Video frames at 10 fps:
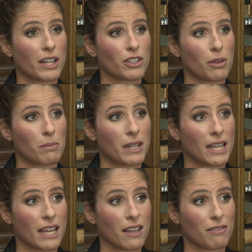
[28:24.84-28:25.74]
I don't
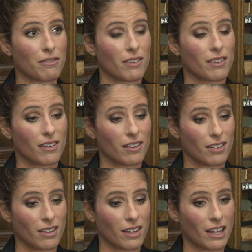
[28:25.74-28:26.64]
believe
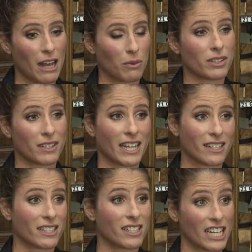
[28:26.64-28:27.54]
that was a
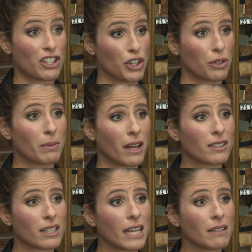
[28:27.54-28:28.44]
sexist issue
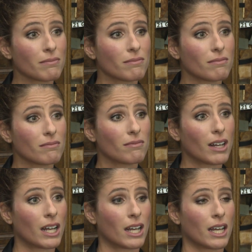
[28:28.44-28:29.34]
personally.
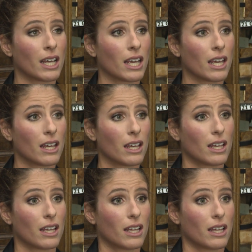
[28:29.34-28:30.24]
I
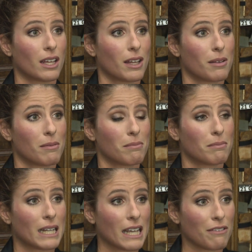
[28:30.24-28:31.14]

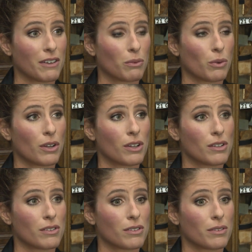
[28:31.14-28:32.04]
believe it
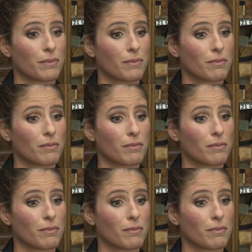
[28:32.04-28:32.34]
was